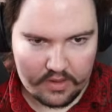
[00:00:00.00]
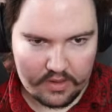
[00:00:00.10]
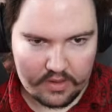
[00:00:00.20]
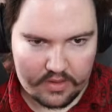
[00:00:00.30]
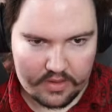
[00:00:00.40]

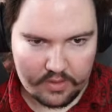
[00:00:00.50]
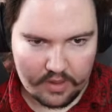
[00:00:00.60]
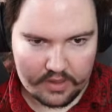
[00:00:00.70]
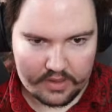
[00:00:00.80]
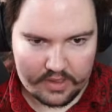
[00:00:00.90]
It's so
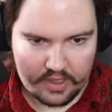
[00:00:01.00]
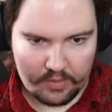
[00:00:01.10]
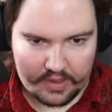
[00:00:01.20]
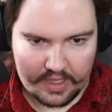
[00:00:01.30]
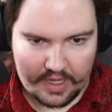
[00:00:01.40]
hard to tell what
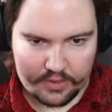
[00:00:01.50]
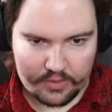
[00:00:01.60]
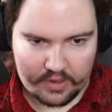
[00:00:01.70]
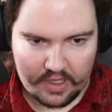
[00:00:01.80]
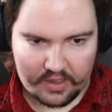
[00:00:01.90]
the actual
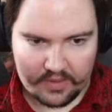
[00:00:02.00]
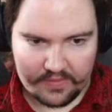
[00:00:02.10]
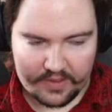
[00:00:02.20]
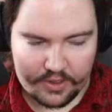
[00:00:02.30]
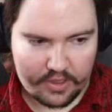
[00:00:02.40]
color of
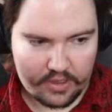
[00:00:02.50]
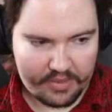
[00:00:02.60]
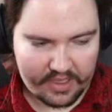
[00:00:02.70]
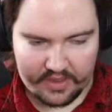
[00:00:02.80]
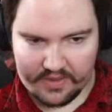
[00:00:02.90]
fish are
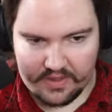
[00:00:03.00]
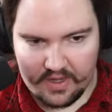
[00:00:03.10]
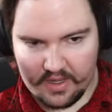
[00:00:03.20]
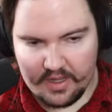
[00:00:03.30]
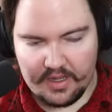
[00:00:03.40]
because
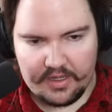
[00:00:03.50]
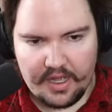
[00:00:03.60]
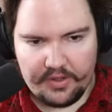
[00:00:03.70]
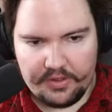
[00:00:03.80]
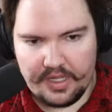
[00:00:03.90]
not
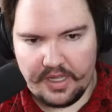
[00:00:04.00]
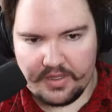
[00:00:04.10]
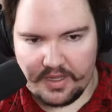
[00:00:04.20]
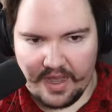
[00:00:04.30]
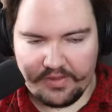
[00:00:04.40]
only is
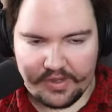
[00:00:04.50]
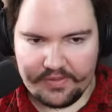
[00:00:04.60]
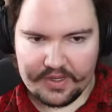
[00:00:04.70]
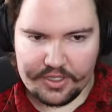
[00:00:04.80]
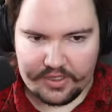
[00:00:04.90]
every
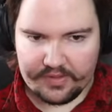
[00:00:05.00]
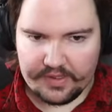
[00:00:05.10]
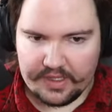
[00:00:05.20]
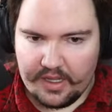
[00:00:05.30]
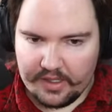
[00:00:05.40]
fish a different
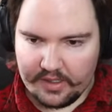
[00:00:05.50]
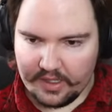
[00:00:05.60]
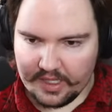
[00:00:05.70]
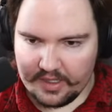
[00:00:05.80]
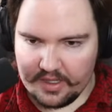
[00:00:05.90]
color,
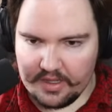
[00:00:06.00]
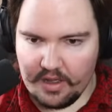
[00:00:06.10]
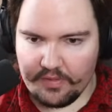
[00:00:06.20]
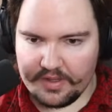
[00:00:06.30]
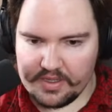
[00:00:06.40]
like
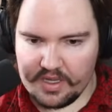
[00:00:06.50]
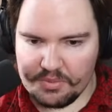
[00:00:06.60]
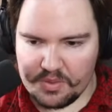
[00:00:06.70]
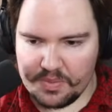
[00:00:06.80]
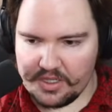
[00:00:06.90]
of the same
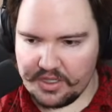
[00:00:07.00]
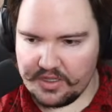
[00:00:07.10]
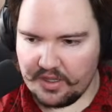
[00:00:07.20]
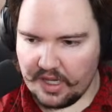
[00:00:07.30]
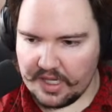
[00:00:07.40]
species, a
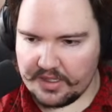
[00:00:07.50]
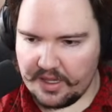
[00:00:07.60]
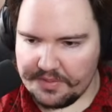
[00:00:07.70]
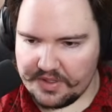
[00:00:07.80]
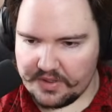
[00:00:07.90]
lot of
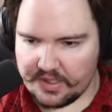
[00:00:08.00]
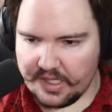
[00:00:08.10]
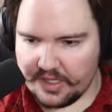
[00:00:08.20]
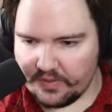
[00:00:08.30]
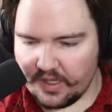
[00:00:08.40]
times there's a
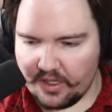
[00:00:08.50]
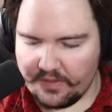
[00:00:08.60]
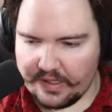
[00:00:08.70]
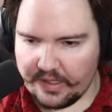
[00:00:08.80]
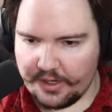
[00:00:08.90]
ton of color
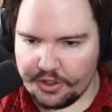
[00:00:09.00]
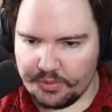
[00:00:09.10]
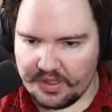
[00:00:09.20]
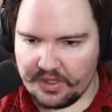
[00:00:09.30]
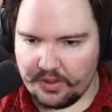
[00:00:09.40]
variation,
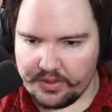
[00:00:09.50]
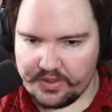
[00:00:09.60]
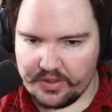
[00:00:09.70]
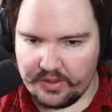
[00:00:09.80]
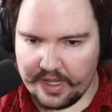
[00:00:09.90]
but then
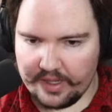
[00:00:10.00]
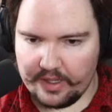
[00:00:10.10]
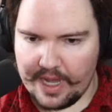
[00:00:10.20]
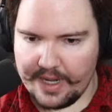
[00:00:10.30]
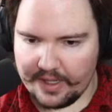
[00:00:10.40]
also like
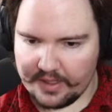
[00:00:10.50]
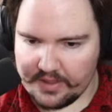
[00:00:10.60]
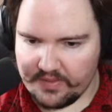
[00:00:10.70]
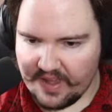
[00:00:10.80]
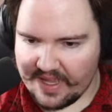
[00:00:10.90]
lighting is
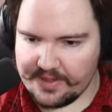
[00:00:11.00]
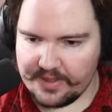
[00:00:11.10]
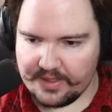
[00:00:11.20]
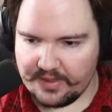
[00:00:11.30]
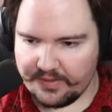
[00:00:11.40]
vastly
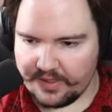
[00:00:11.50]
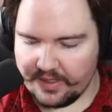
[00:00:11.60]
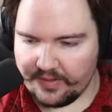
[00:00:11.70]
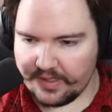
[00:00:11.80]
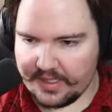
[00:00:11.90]
different in
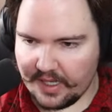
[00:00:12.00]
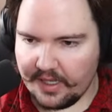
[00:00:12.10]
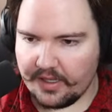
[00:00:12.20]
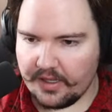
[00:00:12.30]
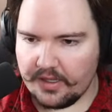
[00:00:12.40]
every
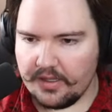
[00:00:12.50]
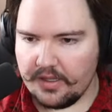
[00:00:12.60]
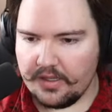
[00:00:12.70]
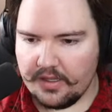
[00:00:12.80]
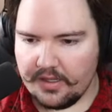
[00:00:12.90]
tank.
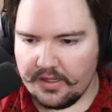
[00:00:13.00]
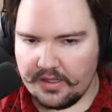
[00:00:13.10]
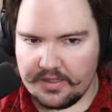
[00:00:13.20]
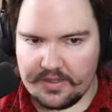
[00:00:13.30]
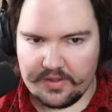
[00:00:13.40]

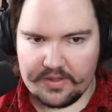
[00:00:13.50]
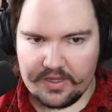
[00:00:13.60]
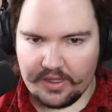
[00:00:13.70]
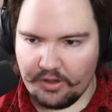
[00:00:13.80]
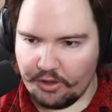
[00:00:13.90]
And so it's
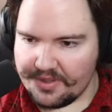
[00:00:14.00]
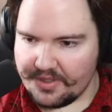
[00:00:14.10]
like almost